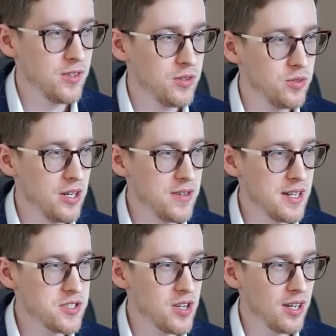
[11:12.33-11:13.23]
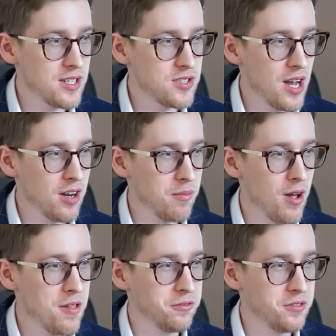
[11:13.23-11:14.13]
Rivian stock is down
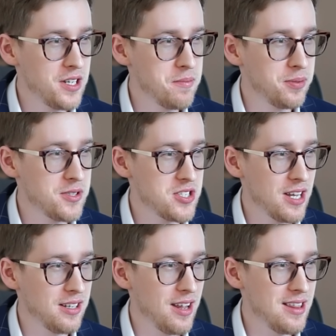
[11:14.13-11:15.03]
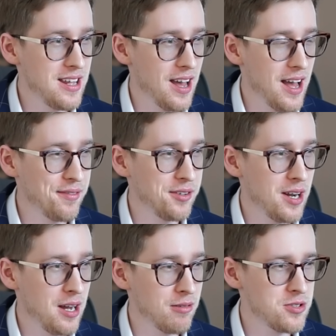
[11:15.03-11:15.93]
about 3% in the after
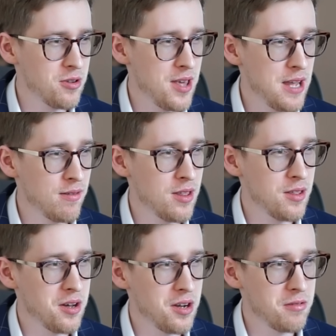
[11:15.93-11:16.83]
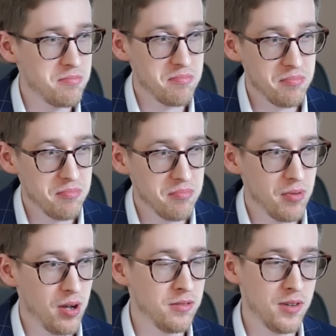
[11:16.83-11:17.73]
hours. So even though
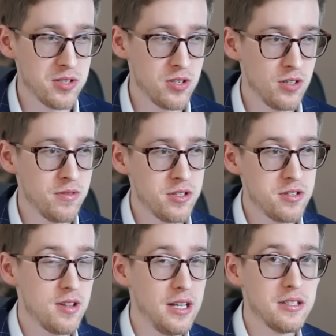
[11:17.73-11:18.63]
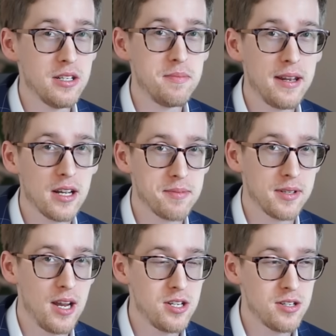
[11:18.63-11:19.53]
on the surface they did beat
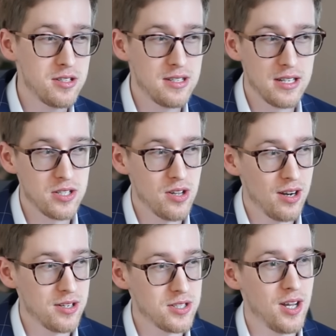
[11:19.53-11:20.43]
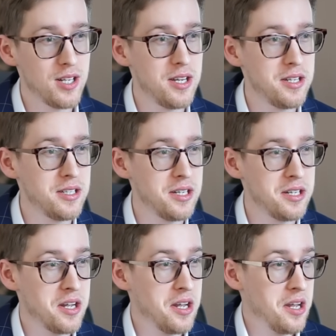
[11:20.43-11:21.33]
expectations, the stock is not taking
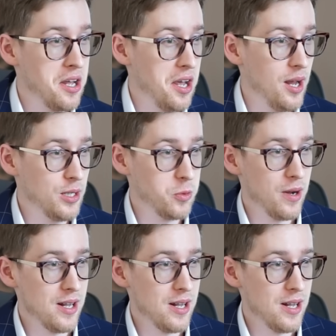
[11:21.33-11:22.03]
it well